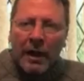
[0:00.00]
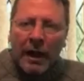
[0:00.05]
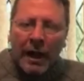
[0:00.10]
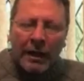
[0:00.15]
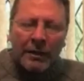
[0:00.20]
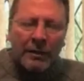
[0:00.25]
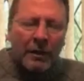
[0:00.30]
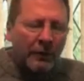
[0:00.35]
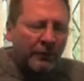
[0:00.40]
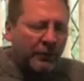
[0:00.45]

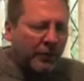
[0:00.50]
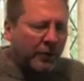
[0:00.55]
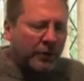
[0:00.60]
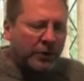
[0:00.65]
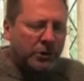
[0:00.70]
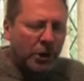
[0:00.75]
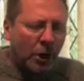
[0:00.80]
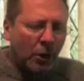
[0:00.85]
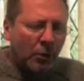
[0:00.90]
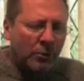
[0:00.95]
Our lives are
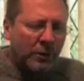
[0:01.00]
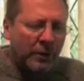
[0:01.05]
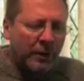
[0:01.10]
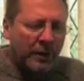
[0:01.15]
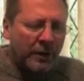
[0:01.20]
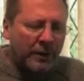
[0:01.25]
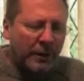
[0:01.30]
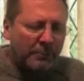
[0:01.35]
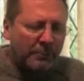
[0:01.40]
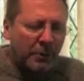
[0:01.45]
controlled in
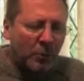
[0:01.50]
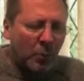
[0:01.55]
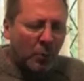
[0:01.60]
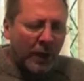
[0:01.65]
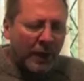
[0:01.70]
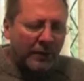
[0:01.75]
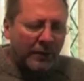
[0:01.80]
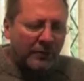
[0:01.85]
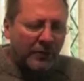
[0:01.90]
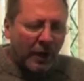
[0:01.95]
a number of
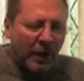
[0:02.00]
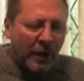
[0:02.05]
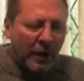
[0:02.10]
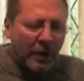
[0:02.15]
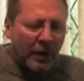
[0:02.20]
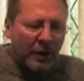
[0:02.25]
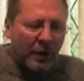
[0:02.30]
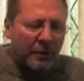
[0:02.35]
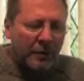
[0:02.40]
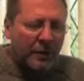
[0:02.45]
ways.
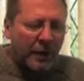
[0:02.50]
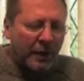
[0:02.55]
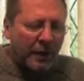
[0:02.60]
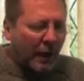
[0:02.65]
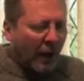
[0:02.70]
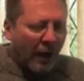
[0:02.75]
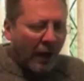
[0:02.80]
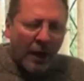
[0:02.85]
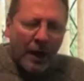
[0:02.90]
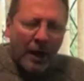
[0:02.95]
I
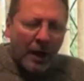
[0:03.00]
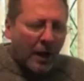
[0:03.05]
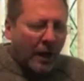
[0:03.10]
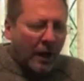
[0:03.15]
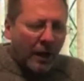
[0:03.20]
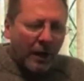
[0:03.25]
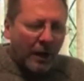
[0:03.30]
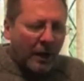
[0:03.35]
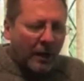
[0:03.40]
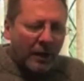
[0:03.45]
think
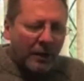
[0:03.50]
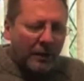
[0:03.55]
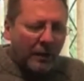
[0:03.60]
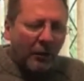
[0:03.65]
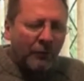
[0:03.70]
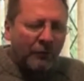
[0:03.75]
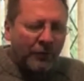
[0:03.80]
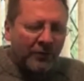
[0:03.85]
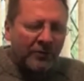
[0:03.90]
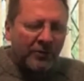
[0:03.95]

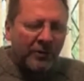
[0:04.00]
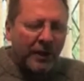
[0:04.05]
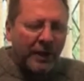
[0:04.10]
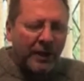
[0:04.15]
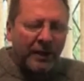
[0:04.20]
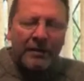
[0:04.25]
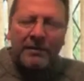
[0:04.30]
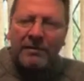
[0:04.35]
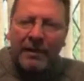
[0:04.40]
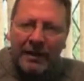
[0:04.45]

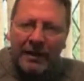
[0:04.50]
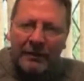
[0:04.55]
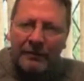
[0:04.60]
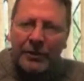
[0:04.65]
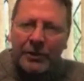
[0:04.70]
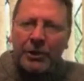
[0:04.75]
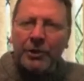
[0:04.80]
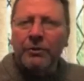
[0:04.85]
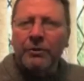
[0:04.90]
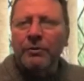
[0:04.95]
obviously
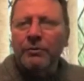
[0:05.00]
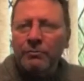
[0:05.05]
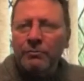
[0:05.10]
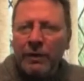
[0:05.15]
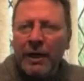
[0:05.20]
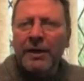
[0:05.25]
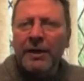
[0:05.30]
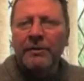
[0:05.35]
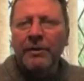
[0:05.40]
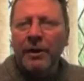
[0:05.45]
television,
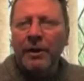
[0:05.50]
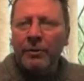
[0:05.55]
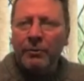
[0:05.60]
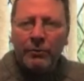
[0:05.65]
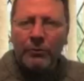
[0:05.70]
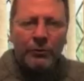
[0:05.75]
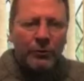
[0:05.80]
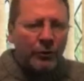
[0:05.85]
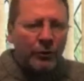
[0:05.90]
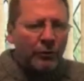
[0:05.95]
radio,
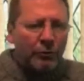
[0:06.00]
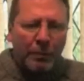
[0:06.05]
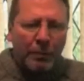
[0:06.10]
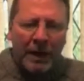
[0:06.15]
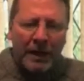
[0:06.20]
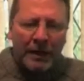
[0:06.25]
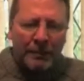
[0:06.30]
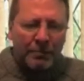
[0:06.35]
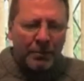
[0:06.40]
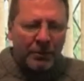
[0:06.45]

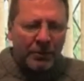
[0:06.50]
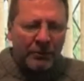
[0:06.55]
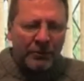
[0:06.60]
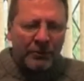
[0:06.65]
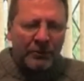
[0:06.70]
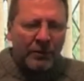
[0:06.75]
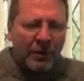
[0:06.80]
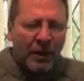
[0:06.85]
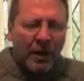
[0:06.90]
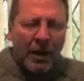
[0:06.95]

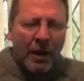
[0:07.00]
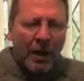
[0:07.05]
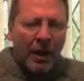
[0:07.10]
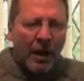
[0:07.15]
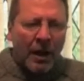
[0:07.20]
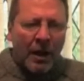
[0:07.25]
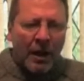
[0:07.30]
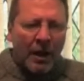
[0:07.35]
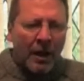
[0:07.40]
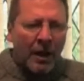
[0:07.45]
newspapers,
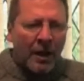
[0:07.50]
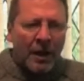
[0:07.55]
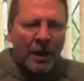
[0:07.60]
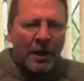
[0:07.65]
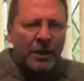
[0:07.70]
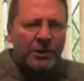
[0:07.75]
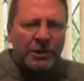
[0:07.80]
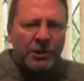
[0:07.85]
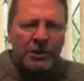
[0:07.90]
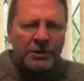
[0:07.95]

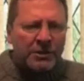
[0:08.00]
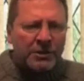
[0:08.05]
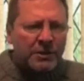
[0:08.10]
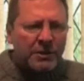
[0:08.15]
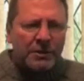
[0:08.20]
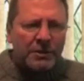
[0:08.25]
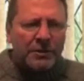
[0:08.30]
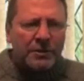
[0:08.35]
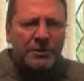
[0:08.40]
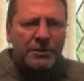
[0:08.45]
just
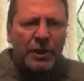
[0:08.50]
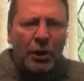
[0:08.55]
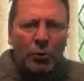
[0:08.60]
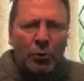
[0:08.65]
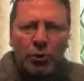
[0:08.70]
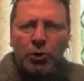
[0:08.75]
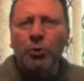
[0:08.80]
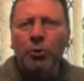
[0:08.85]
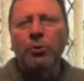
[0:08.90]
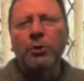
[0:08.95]

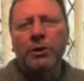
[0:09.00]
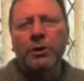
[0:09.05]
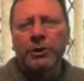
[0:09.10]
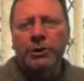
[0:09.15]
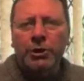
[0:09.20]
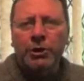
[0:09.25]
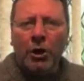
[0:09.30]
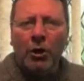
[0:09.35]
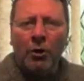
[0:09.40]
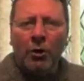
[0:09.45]
social
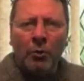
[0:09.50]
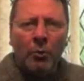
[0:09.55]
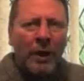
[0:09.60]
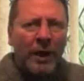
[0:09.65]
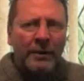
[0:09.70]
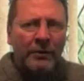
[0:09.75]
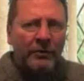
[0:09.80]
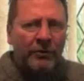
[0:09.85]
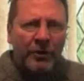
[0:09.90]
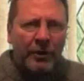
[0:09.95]
control,
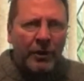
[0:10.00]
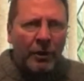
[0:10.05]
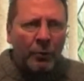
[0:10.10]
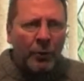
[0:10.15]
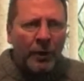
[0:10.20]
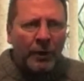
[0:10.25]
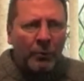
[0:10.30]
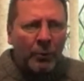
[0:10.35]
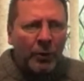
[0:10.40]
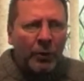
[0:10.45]
whereas
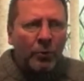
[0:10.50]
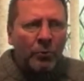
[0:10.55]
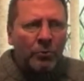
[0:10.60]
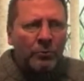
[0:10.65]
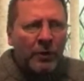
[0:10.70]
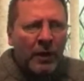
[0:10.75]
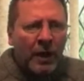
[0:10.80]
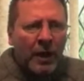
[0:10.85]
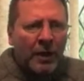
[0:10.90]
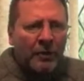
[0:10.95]
we
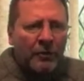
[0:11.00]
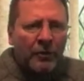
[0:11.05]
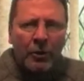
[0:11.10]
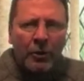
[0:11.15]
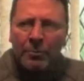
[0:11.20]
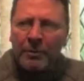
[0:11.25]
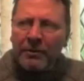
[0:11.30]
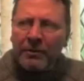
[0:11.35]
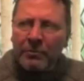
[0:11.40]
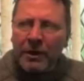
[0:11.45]
all,
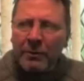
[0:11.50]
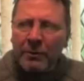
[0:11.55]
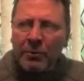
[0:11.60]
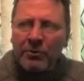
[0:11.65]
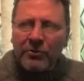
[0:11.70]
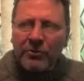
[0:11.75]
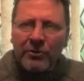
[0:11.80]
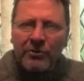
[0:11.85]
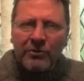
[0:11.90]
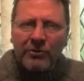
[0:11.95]
nobody really
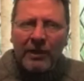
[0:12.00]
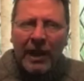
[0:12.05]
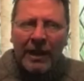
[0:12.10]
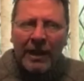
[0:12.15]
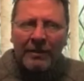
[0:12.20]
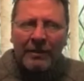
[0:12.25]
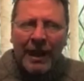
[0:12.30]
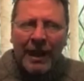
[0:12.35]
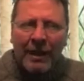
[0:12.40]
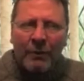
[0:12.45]
wants to
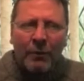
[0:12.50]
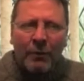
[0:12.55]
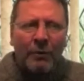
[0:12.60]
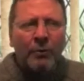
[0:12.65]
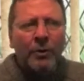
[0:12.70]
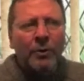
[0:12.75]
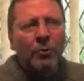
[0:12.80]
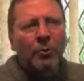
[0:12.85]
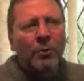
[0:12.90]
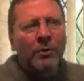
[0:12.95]
stand out,
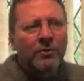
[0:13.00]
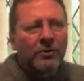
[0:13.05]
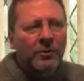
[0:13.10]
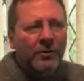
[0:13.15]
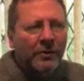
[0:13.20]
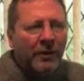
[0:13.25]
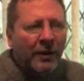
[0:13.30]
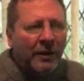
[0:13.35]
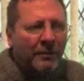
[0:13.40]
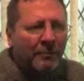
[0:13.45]
and we all want
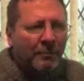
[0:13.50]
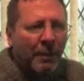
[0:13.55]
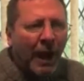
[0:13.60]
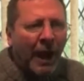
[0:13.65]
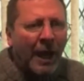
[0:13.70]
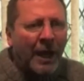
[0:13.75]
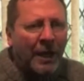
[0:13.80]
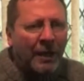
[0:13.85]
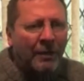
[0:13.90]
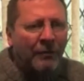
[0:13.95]
to
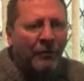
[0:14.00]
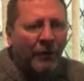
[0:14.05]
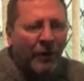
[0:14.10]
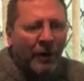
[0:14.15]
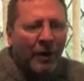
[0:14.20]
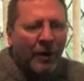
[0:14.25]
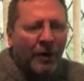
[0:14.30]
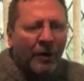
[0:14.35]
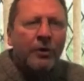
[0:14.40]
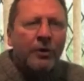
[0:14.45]
behave
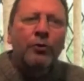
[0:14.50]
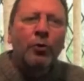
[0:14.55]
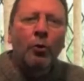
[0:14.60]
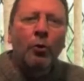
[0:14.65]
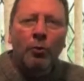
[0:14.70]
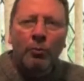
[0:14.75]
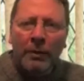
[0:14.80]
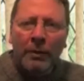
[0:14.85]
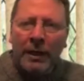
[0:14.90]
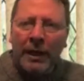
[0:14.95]

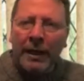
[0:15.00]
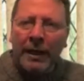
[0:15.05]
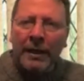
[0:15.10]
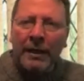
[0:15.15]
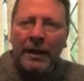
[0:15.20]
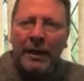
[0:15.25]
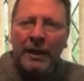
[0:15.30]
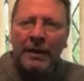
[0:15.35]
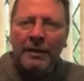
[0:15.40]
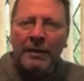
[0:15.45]

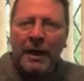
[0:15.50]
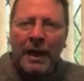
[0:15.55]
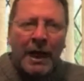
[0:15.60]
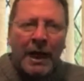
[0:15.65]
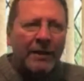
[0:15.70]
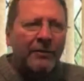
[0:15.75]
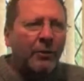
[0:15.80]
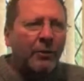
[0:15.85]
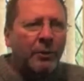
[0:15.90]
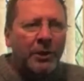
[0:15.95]
normally, and
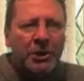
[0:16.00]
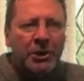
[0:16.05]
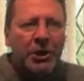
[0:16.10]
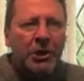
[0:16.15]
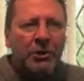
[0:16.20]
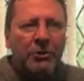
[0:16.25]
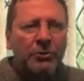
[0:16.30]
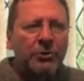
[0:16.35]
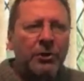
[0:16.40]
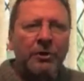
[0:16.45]
it's only
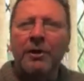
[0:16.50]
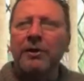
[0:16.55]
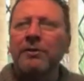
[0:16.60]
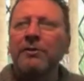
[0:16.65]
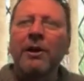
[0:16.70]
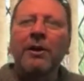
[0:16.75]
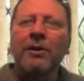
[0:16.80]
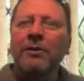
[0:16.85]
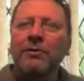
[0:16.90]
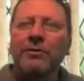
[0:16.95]
children
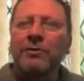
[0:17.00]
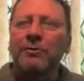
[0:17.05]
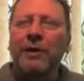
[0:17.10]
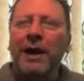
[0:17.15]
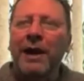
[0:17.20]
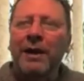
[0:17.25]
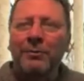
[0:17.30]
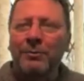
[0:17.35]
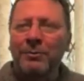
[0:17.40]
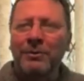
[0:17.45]
that dance
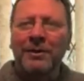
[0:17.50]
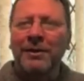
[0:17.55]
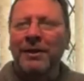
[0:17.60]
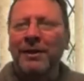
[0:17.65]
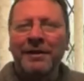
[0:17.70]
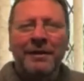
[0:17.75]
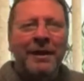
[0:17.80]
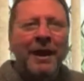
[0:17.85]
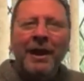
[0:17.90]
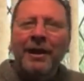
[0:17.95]
around
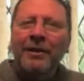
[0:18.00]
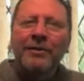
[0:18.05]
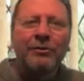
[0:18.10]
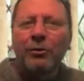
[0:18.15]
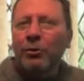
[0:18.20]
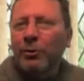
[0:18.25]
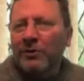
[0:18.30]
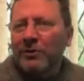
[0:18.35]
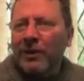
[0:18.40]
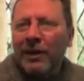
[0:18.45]
and
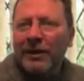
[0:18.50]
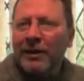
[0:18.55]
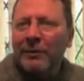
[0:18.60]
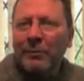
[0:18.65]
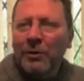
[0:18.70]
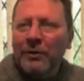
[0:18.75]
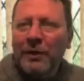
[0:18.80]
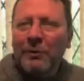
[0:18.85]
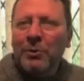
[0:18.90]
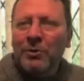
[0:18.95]
do exactly
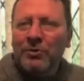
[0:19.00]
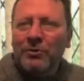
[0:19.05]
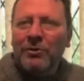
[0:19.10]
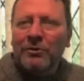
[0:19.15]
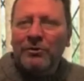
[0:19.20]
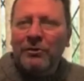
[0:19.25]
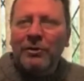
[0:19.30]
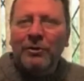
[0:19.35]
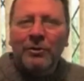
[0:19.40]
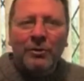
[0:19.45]
what they want
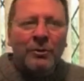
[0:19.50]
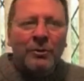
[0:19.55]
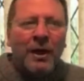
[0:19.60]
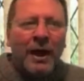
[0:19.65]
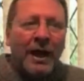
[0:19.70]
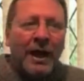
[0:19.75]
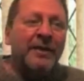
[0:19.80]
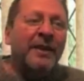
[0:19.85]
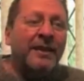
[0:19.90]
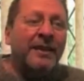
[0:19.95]
to do,
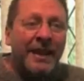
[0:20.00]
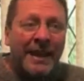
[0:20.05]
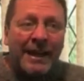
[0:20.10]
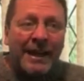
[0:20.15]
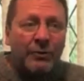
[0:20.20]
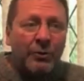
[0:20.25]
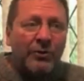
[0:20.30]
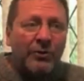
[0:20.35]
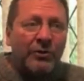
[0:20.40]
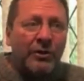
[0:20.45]
and then they
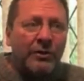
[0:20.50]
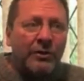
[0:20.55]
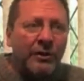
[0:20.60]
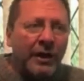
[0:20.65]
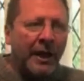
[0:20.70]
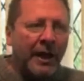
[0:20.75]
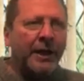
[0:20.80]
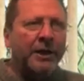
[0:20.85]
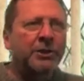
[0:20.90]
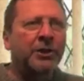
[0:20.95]
get to a
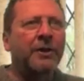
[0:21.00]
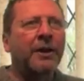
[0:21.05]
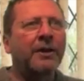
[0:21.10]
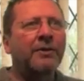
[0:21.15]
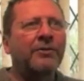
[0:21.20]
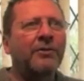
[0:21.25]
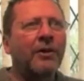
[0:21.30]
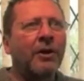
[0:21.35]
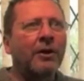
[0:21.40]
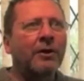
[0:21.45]
certain age and
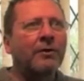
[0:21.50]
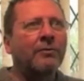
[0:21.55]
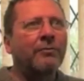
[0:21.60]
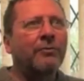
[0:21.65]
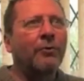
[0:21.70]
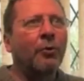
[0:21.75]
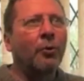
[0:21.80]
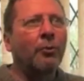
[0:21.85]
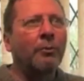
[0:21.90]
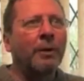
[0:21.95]
they start
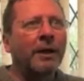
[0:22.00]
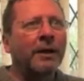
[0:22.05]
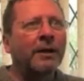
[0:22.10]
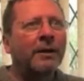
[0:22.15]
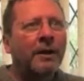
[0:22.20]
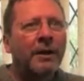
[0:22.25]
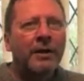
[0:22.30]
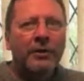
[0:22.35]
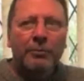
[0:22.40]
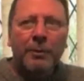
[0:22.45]
conforming,
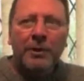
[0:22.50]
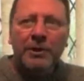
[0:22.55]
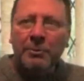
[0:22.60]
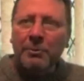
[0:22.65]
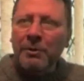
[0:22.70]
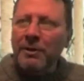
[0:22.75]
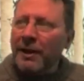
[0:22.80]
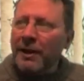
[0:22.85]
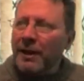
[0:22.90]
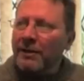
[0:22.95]

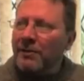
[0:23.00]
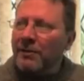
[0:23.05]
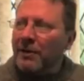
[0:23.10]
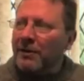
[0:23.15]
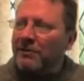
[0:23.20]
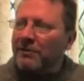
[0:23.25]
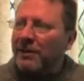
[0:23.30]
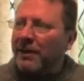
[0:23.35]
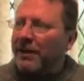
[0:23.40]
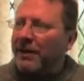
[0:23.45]
especially when they get to
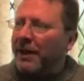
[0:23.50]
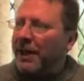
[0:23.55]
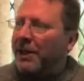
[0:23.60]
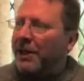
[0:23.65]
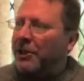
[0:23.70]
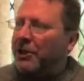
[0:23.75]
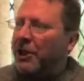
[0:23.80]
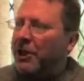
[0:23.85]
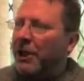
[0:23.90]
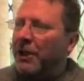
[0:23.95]

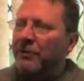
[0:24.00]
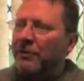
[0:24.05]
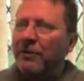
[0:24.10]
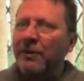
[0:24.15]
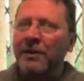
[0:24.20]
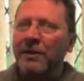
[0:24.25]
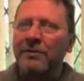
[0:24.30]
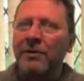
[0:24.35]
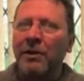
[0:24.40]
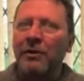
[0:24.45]
teenage years
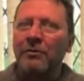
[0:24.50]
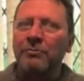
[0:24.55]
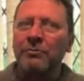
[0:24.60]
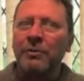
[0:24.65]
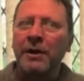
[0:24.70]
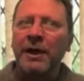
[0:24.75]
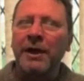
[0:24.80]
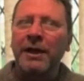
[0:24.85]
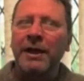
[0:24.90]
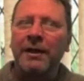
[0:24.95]
and they start
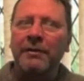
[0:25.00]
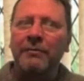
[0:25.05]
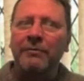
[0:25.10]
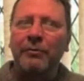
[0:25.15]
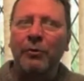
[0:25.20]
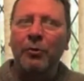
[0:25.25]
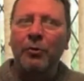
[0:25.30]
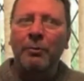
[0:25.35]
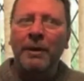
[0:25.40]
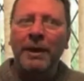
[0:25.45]
really
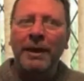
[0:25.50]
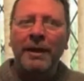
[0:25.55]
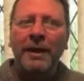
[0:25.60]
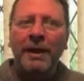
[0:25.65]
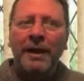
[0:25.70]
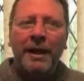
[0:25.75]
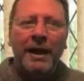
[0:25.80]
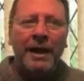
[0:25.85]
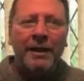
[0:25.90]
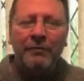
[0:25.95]
conforming,
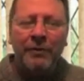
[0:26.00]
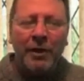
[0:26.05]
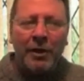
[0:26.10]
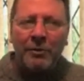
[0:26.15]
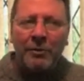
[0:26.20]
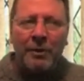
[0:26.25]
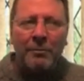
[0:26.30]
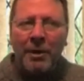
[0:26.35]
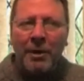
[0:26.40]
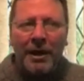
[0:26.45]
even
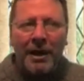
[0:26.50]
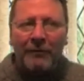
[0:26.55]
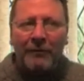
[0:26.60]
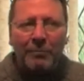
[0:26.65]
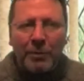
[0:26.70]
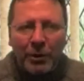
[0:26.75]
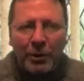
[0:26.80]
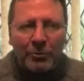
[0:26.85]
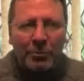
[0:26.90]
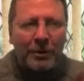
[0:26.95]
though they might
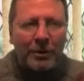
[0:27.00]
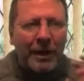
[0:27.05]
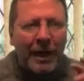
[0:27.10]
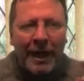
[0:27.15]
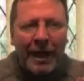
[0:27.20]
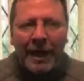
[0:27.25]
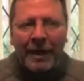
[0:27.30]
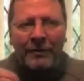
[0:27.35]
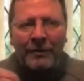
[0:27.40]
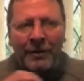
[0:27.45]
have purple
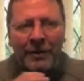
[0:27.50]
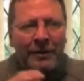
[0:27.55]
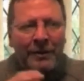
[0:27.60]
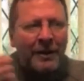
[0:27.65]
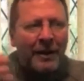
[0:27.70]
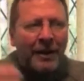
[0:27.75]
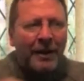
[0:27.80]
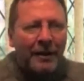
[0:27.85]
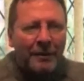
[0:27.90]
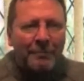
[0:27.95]
hair
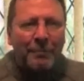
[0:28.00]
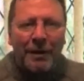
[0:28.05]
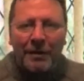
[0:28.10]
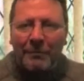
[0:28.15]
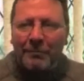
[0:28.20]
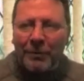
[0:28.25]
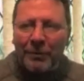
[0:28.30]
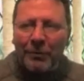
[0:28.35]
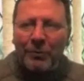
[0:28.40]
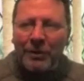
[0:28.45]

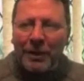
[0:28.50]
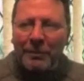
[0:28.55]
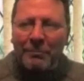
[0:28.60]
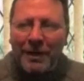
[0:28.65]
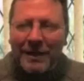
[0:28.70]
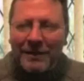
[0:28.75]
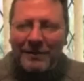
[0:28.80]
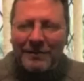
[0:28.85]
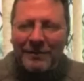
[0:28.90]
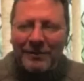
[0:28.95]
but all their
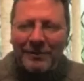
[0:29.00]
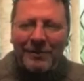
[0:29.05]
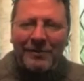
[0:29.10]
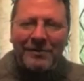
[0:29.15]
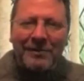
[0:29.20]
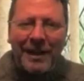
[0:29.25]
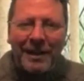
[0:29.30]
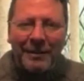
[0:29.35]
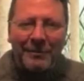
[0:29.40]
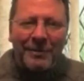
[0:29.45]
mates look the
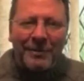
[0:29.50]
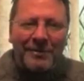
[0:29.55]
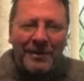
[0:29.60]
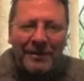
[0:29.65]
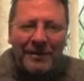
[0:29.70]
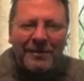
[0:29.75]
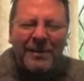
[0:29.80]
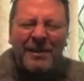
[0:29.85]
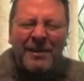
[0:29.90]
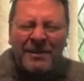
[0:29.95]
same, you
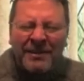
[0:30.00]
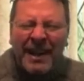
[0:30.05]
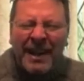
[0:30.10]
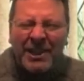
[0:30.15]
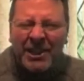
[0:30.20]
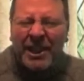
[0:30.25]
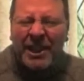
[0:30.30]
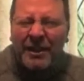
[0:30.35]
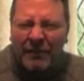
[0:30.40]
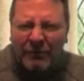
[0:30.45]
see, so they're
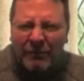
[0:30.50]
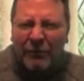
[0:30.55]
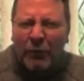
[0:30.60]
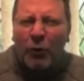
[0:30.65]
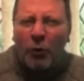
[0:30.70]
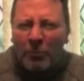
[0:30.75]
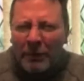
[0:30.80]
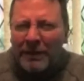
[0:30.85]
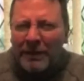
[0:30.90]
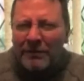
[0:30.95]
actually
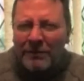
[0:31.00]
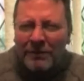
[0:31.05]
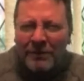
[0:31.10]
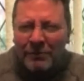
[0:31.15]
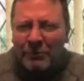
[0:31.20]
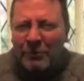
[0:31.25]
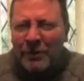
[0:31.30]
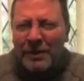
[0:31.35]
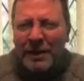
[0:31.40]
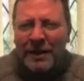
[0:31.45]
conforming
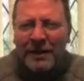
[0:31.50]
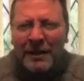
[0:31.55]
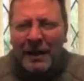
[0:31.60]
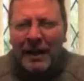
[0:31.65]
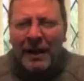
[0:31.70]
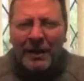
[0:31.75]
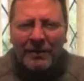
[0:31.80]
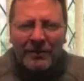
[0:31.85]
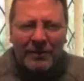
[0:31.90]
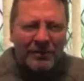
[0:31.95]
within
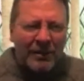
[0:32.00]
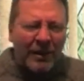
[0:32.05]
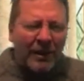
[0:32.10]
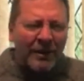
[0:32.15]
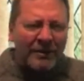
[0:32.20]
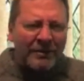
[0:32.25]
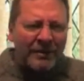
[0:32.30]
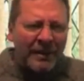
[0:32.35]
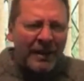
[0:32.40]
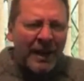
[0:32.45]

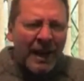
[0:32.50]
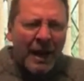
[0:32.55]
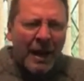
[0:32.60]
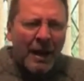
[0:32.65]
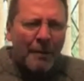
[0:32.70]
society.